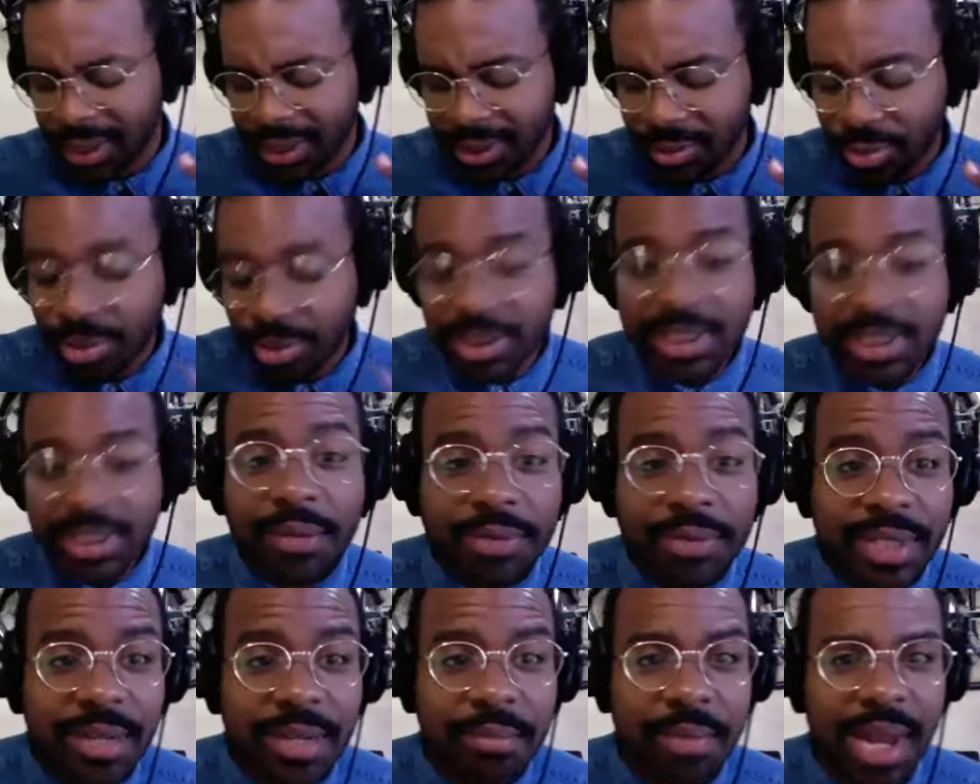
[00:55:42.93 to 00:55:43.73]
When
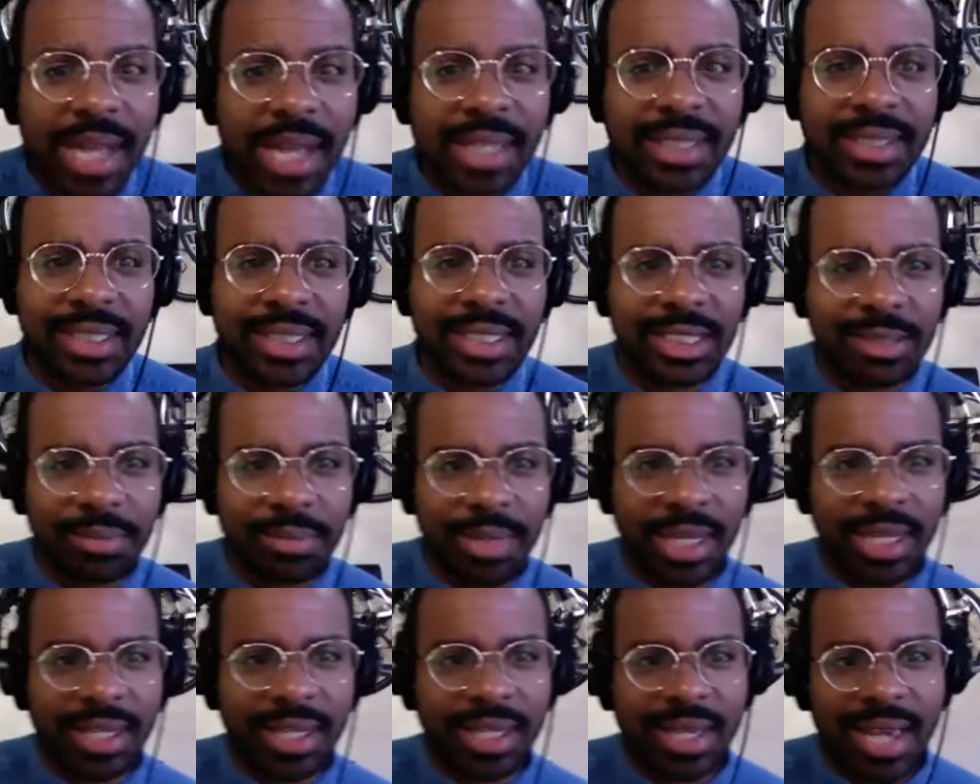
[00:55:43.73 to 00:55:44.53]
something amazes
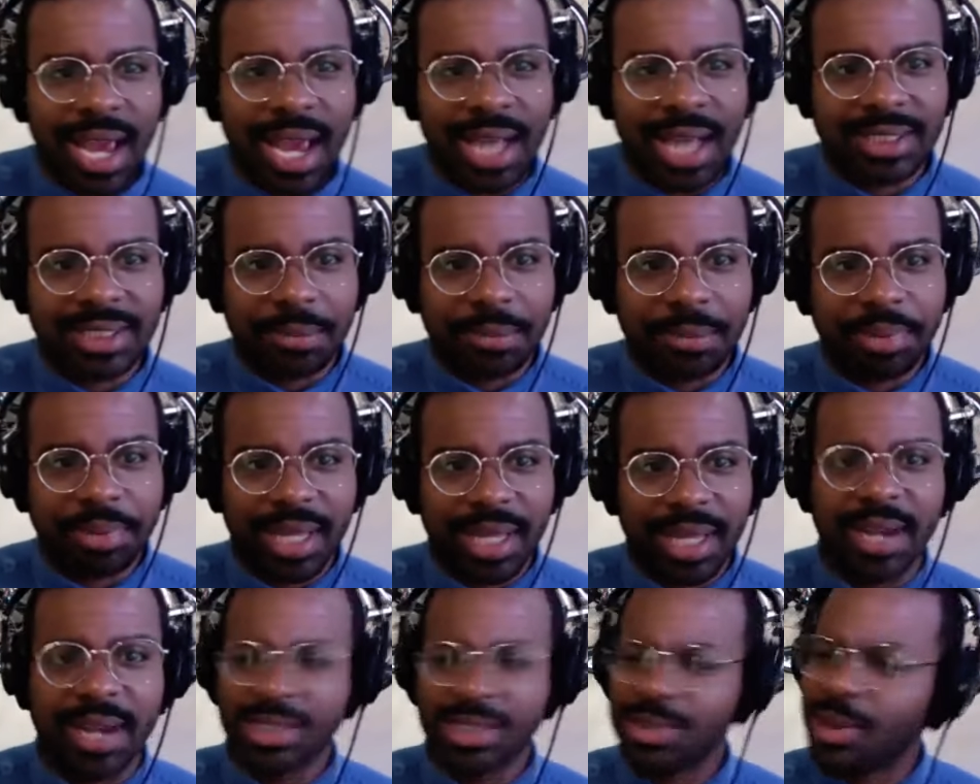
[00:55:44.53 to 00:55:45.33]
me as a
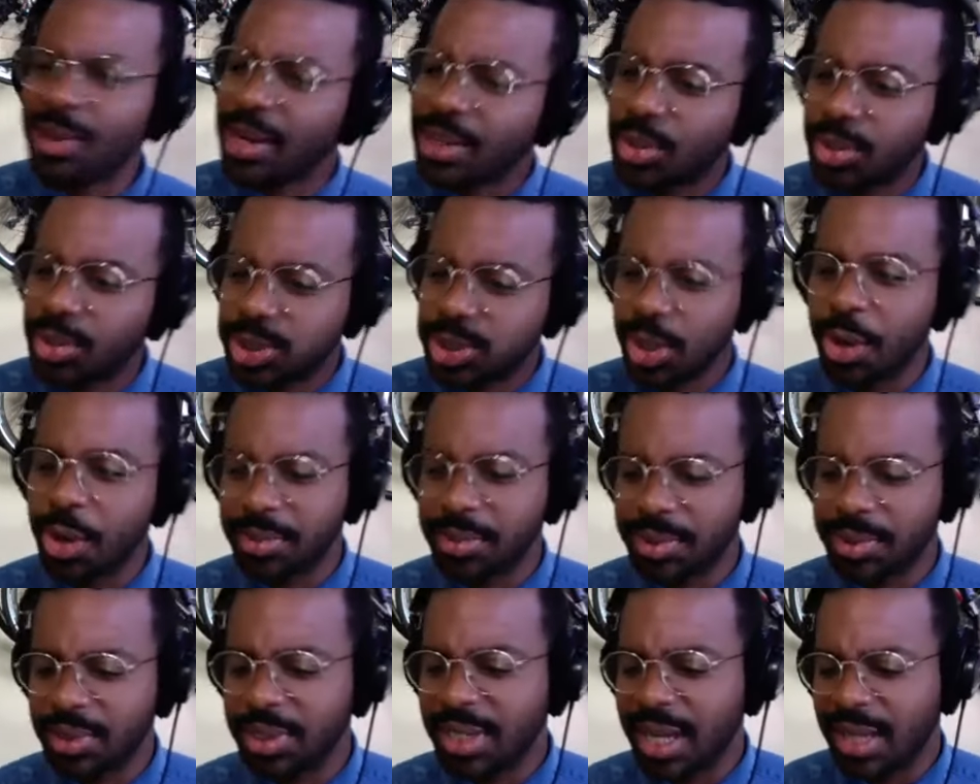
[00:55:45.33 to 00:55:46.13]
player, so I show up
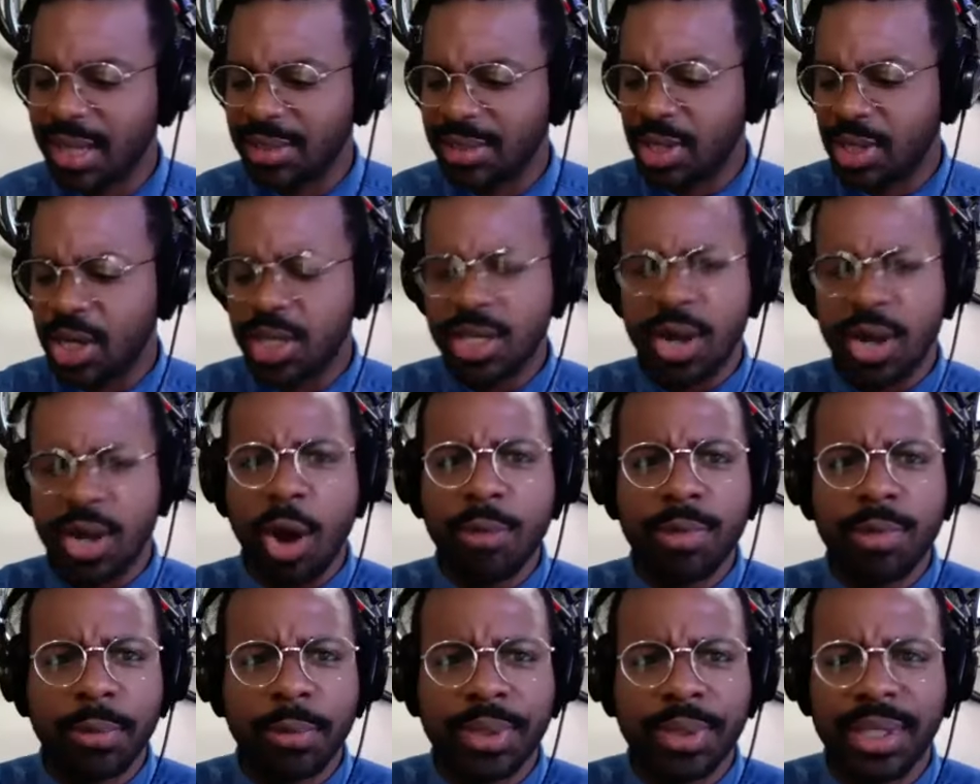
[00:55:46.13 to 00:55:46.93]
to a concert and an
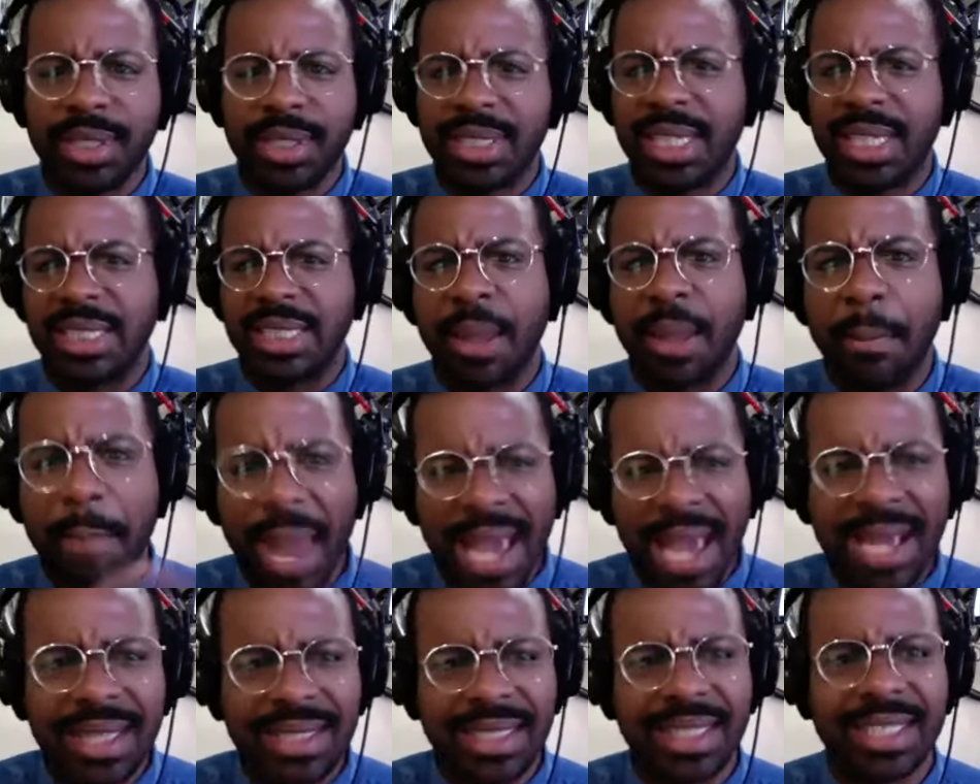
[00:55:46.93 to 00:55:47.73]
oboe player that's
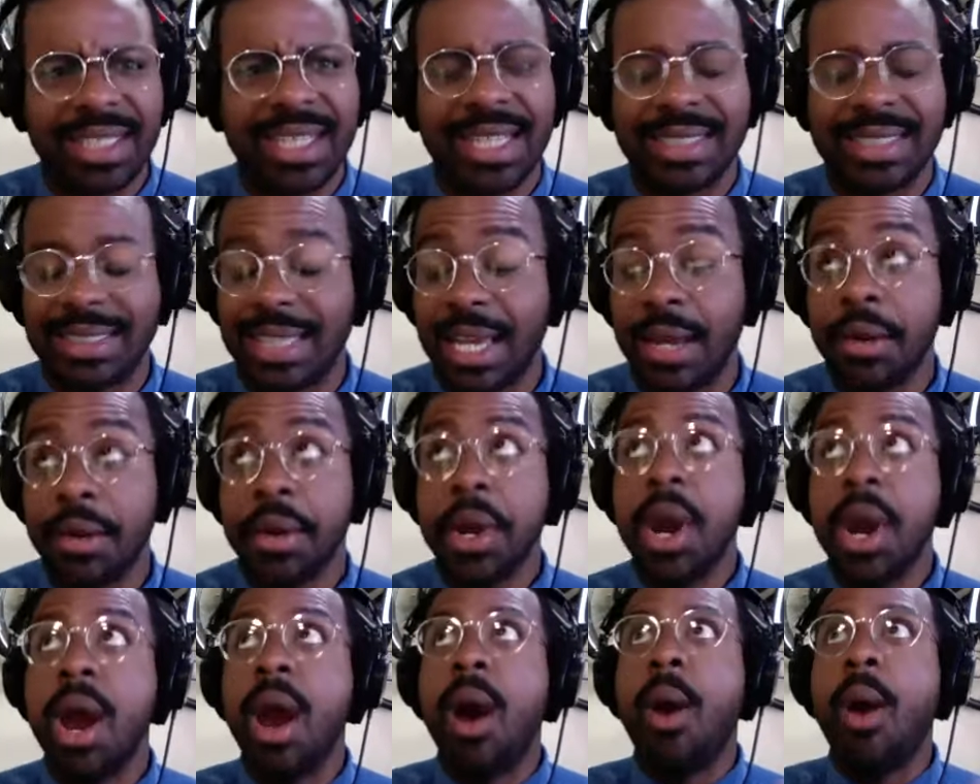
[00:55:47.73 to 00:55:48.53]
amazing, and I say,
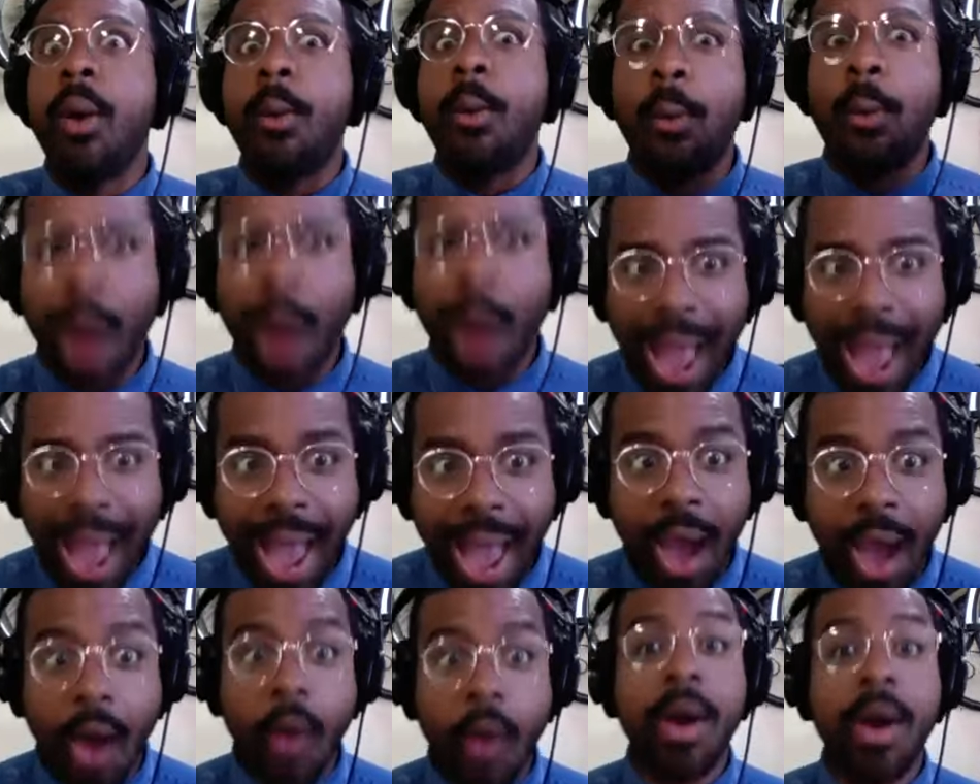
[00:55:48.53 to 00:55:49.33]

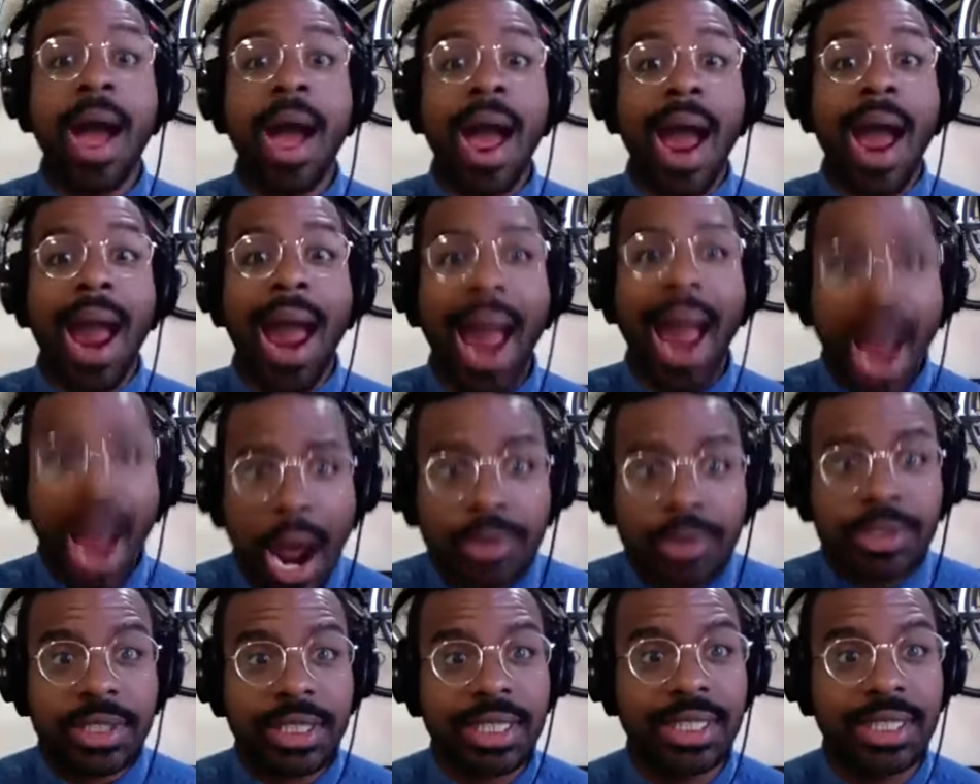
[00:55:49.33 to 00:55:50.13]
Wow,
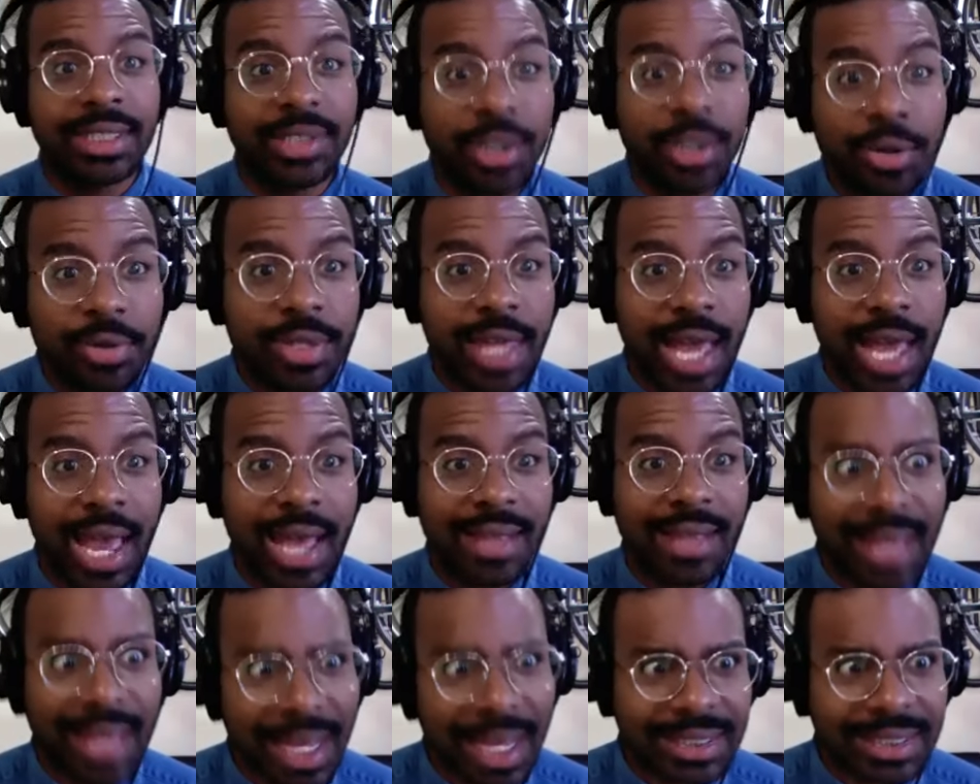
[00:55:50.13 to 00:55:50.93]
how did he do
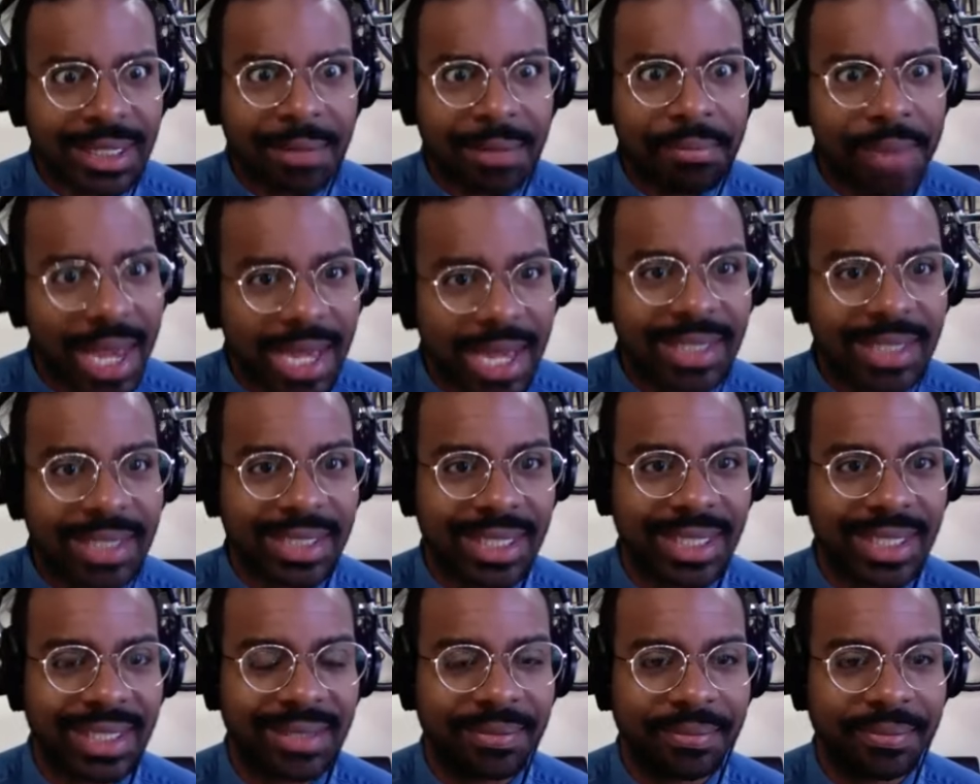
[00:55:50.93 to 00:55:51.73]
that? That's
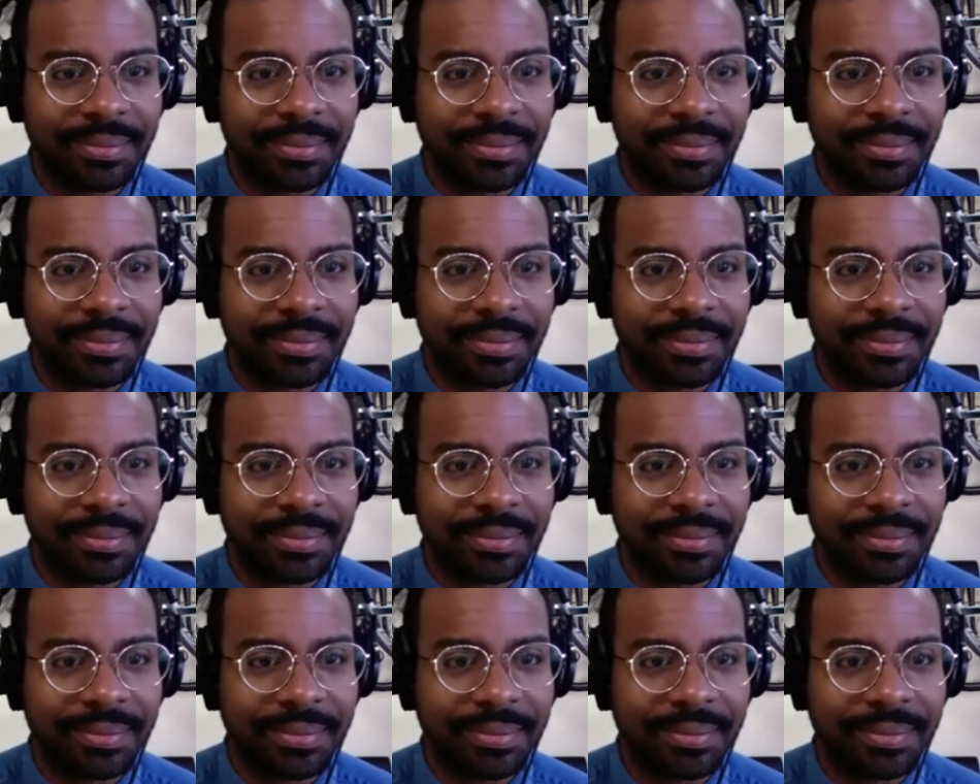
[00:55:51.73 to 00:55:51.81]
amazing.